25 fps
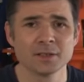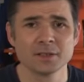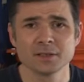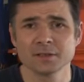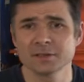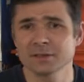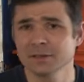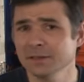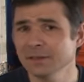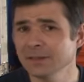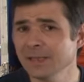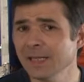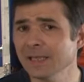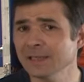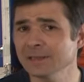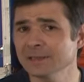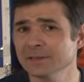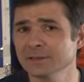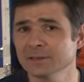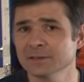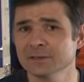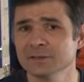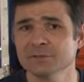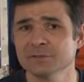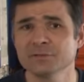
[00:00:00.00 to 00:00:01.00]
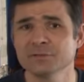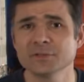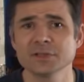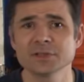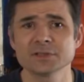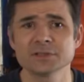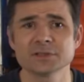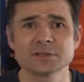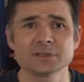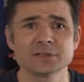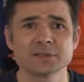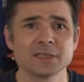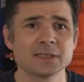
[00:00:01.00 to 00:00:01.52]
The Necton First
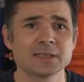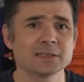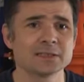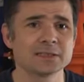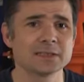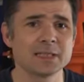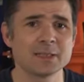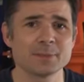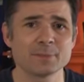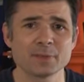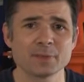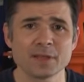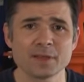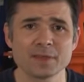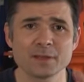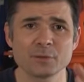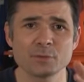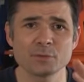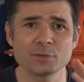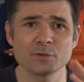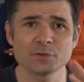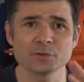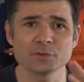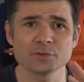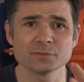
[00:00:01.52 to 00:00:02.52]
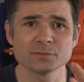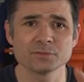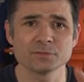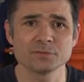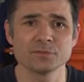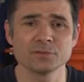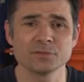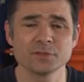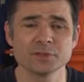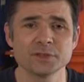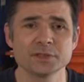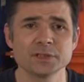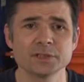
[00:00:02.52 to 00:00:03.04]
Descent team, and I think we've got some
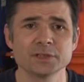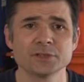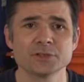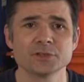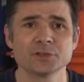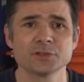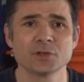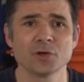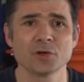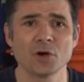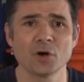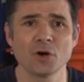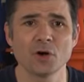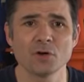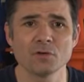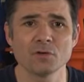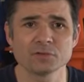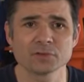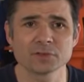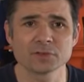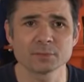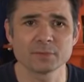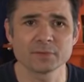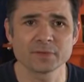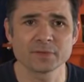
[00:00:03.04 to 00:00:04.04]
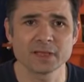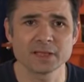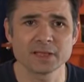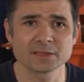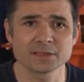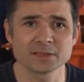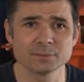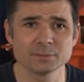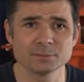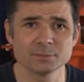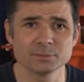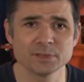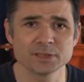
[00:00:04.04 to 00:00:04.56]
footage of some of that
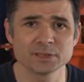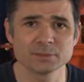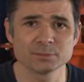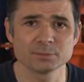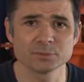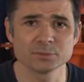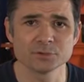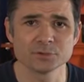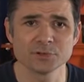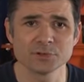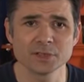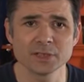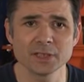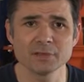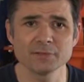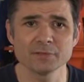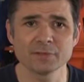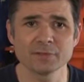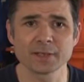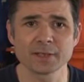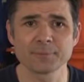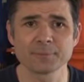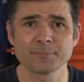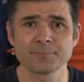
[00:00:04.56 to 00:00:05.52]
submersible diving,